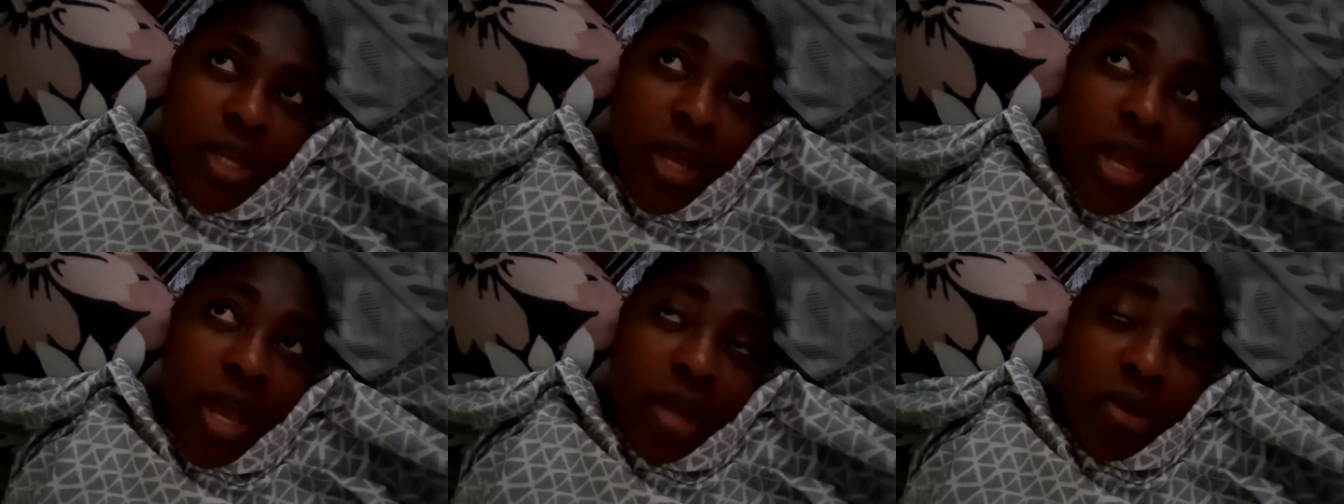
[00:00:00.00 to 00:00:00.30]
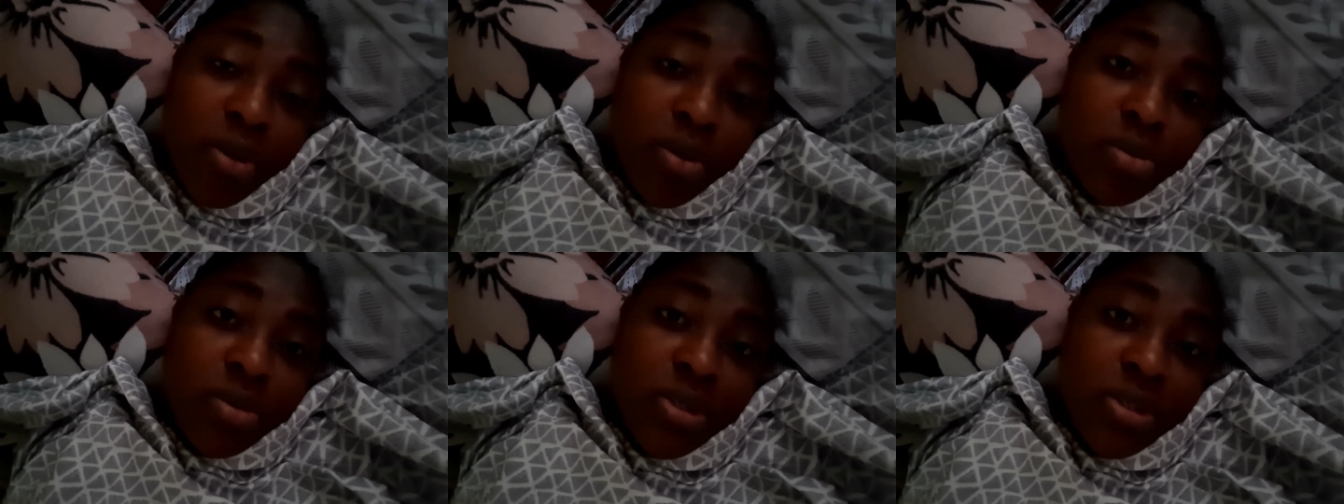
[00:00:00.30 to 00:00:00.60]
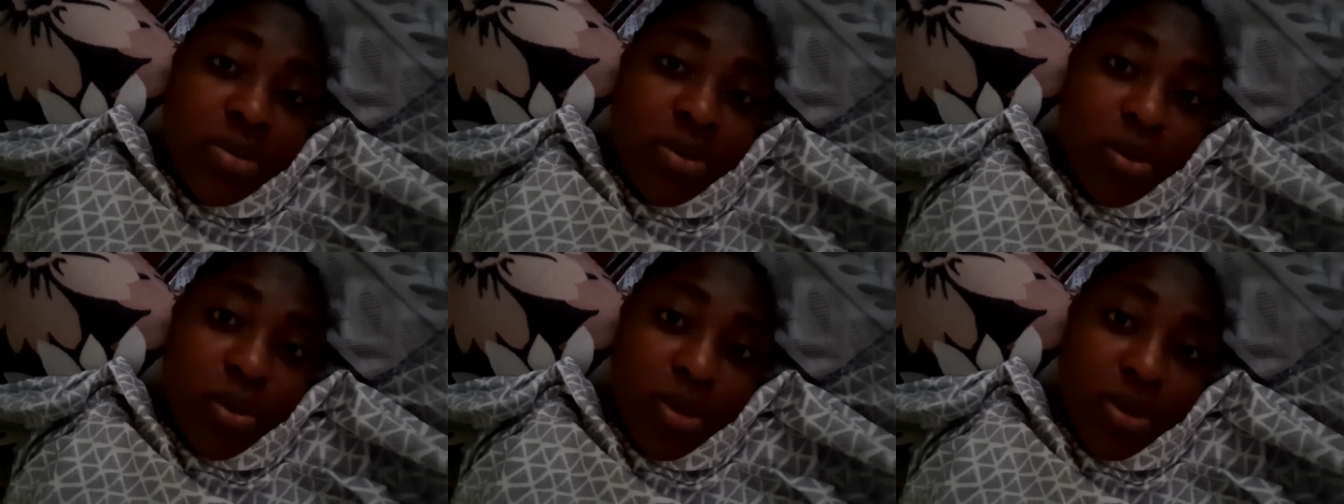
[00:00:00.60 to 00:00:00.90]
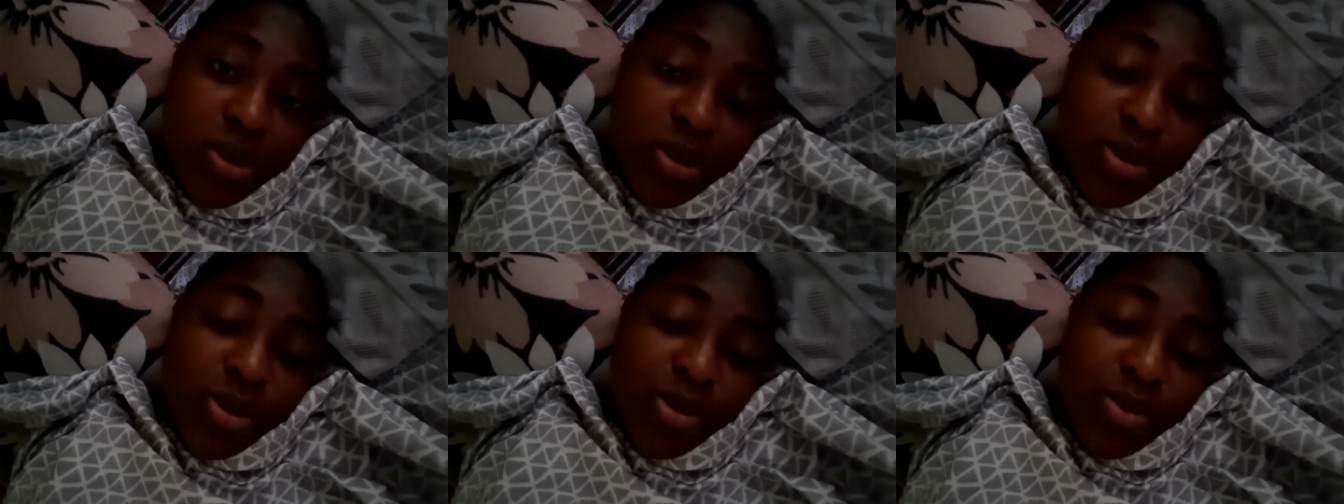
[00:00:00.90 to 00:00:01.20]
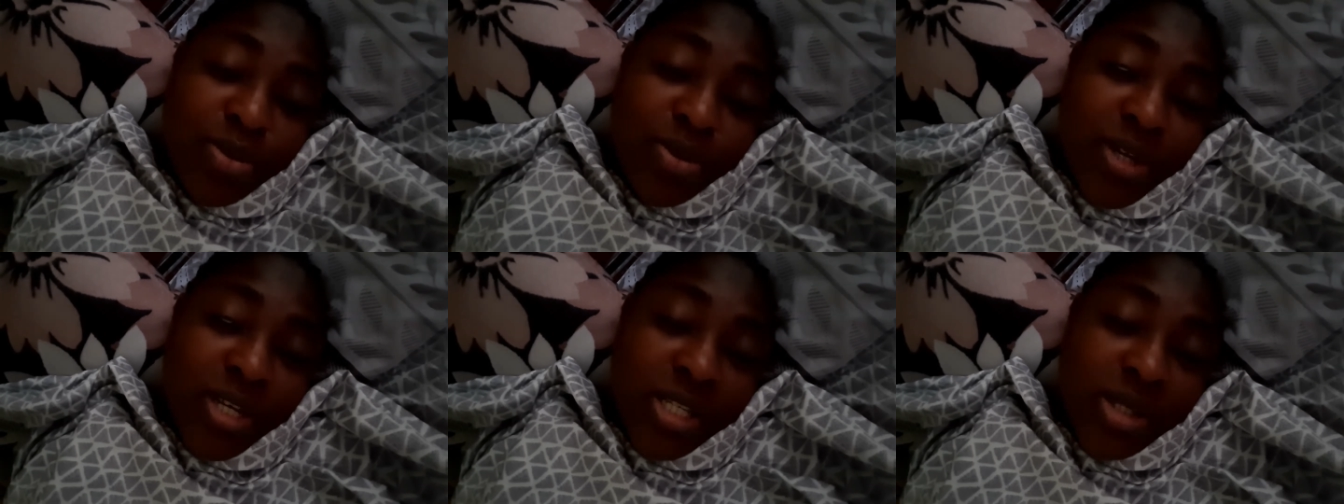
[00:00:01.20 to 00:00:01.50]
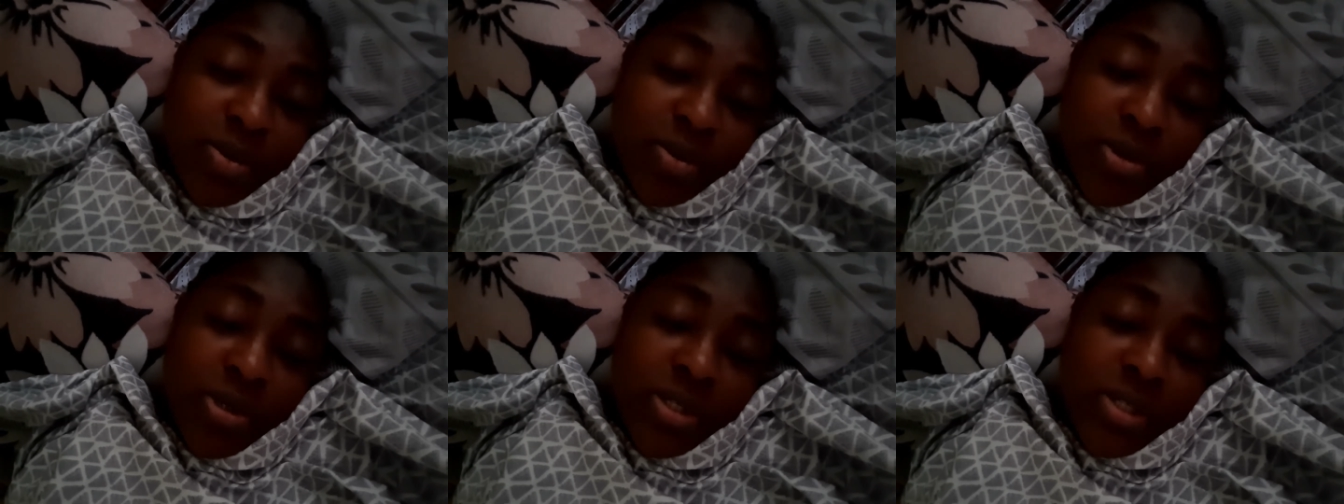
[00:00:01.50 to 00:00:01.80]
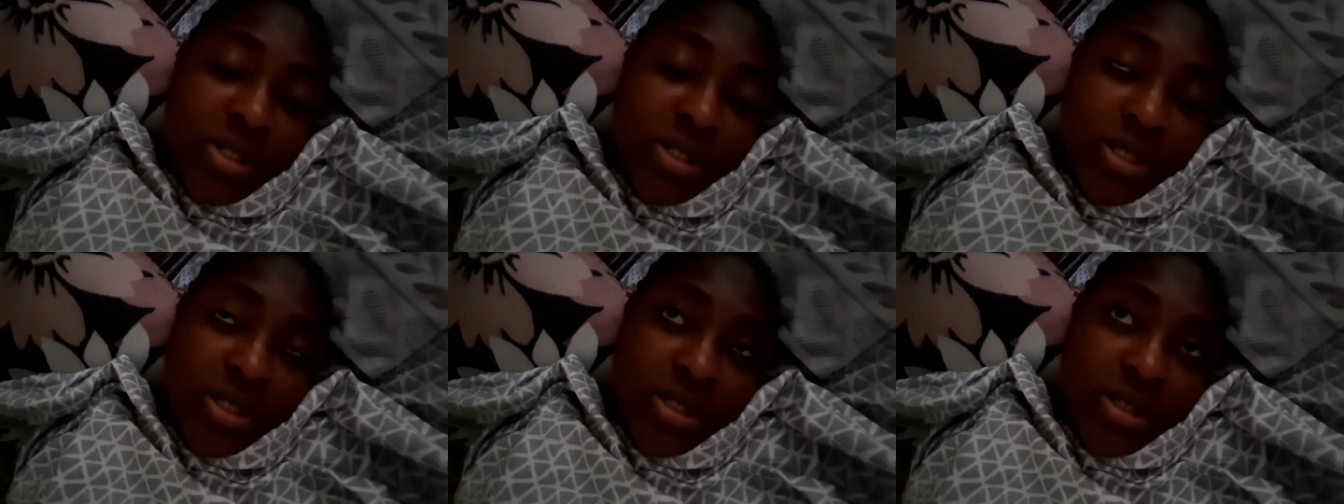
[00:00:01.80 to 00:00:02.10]
I don't want to
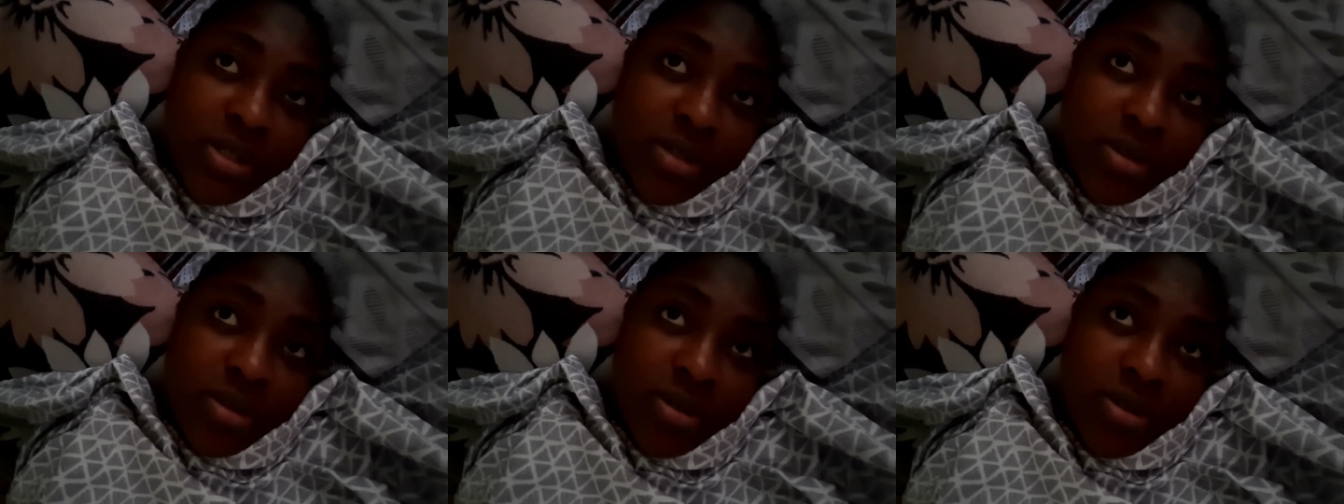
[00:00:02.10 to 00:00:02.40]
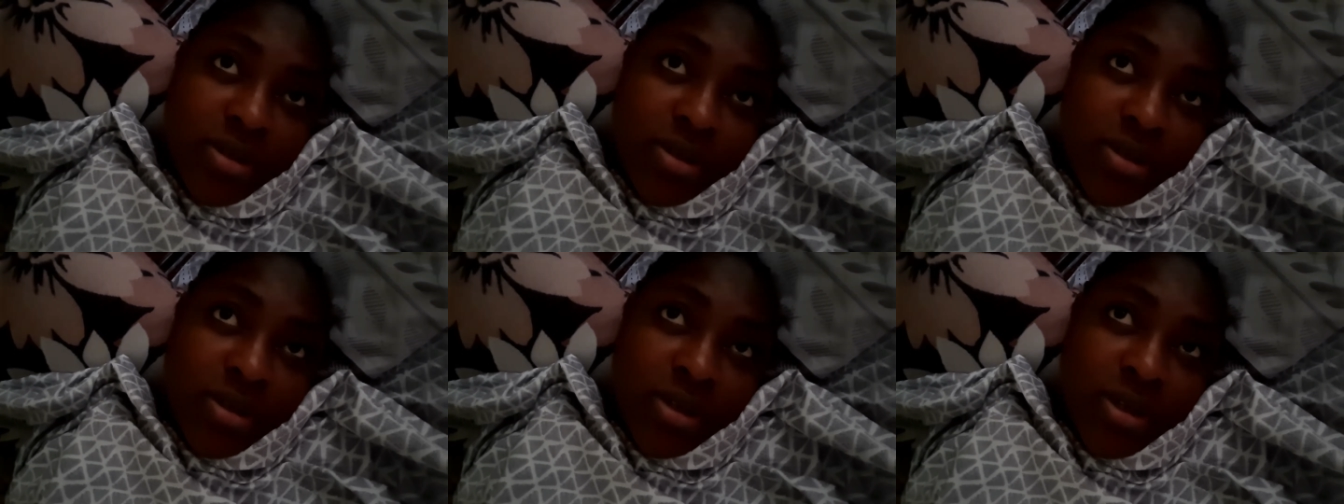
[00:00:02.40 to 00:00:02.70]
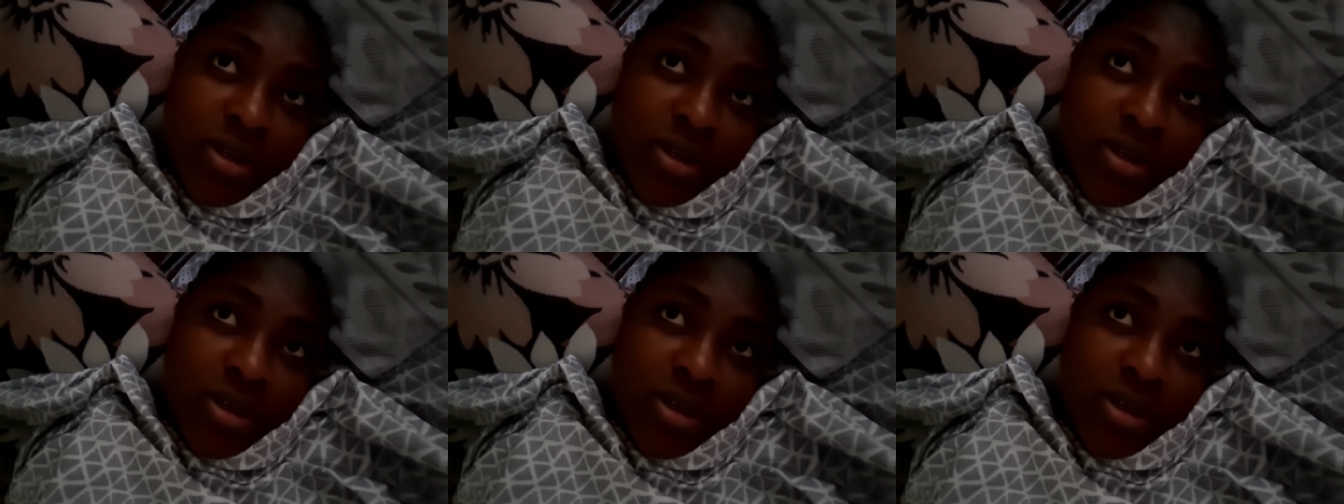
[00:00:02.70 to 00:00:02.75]
experience it because